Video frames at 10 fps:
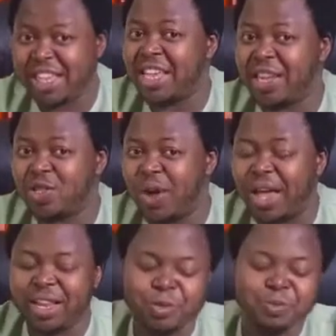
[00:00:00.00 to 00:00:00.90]
that as
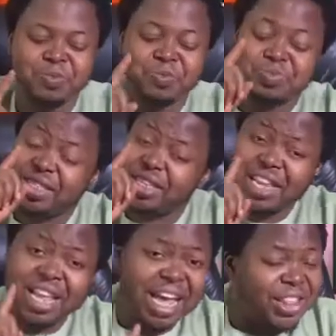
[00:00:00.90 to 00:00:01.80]
well.
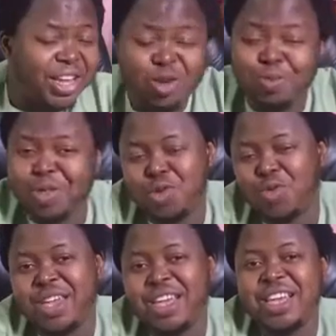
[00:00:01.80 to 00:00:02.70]
And then number
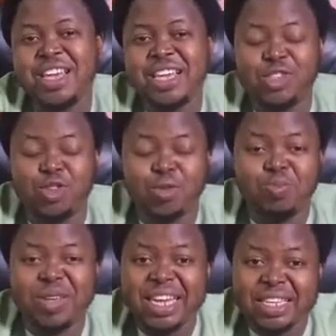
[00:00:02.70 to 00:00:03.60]
three is your
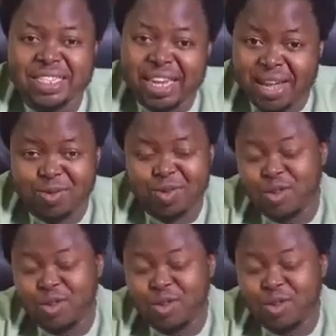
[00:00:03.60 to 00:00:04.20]
Binance account.